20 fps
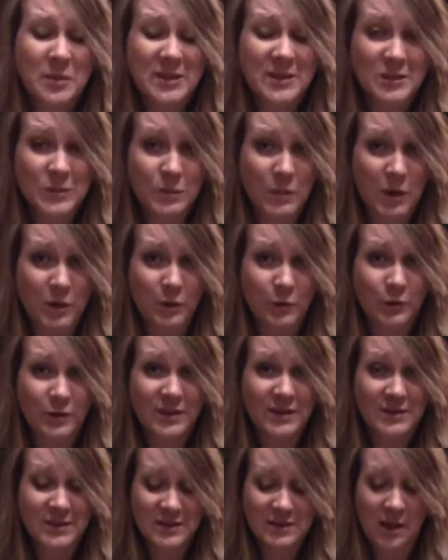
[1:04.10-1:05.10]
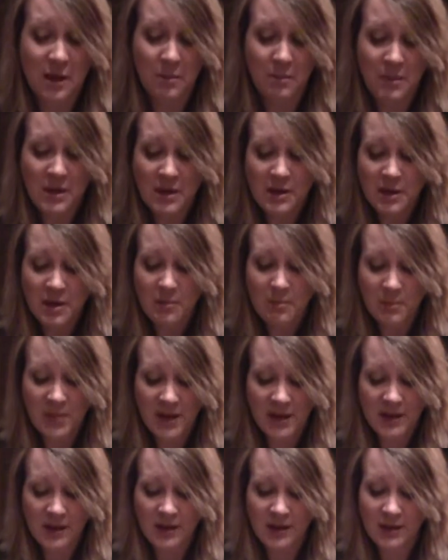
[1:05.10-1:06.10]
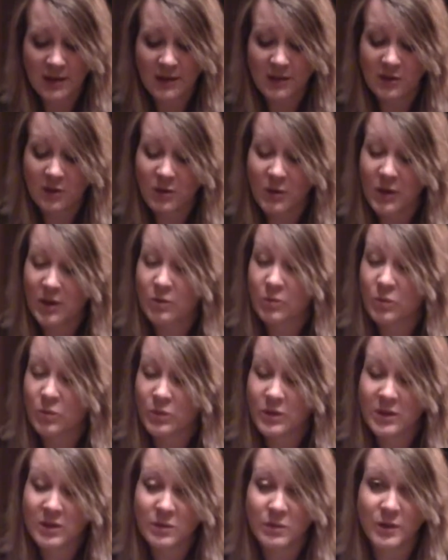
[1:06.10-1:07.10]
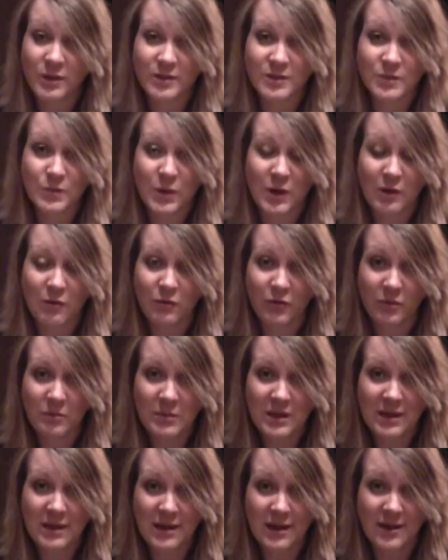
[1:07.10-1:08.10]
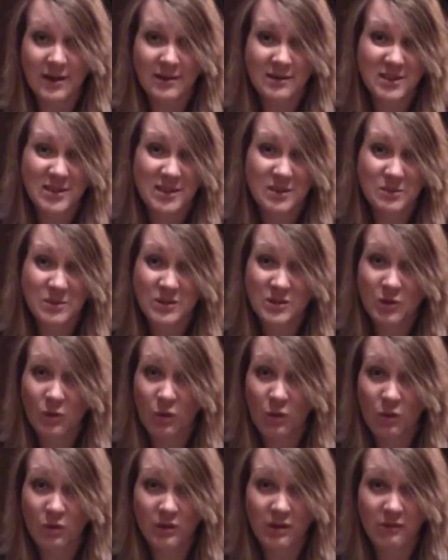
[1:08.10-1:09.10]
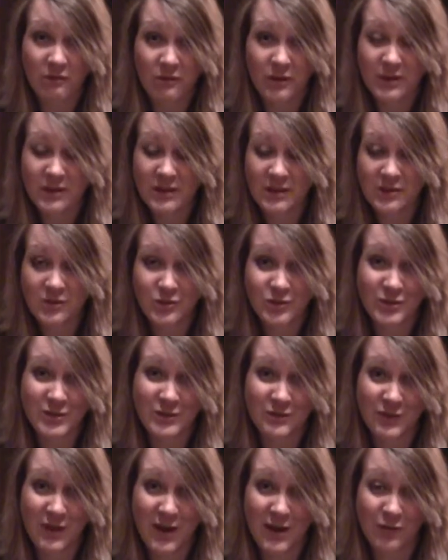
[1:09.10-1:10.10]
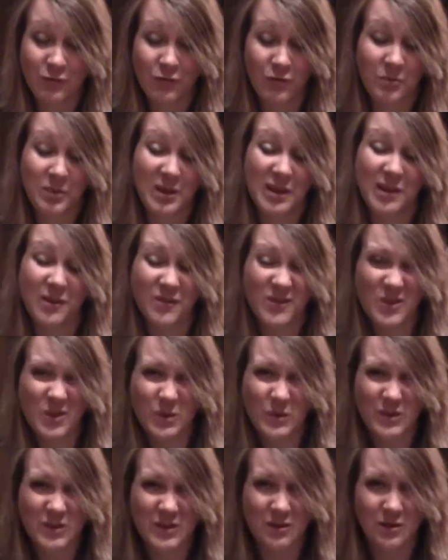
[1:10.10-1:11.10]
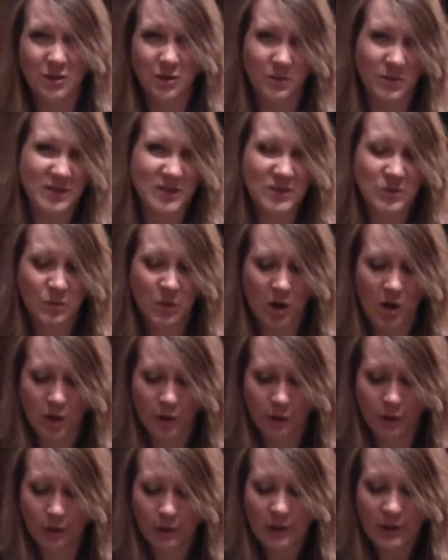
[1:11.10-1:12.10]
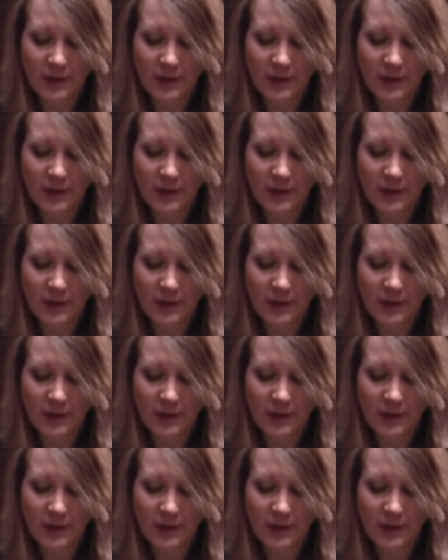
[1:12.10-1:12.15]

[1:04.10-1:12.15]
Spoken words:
bit smaller than some, but you know, it really works well for me, and it seems to hold everything just fine for me, even though it's a little bit smaller.